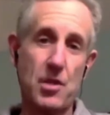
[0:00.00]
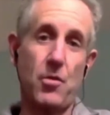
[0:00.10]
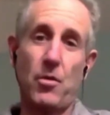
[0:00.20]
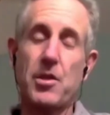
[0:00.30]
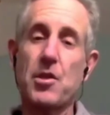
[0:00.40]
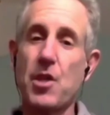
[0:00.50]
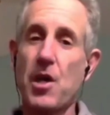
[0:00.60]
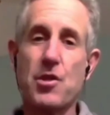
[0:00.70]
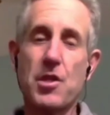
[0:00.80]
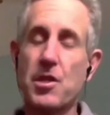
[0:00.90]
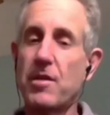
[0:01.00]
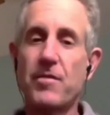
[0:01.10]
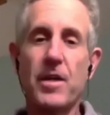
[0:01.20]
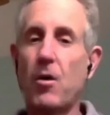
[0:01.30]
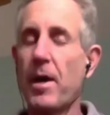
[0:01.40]
only suggestions, and if
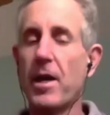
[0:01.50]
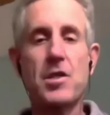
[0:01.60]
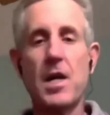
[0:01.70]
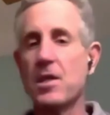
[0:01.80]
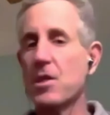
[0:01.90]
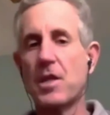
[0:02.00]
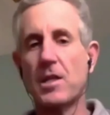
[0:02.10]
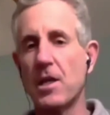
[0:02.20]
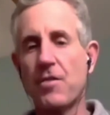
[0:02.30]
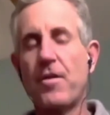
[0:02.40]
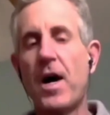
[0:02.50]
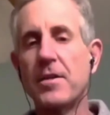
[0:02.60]
they don't make sense, that's fine.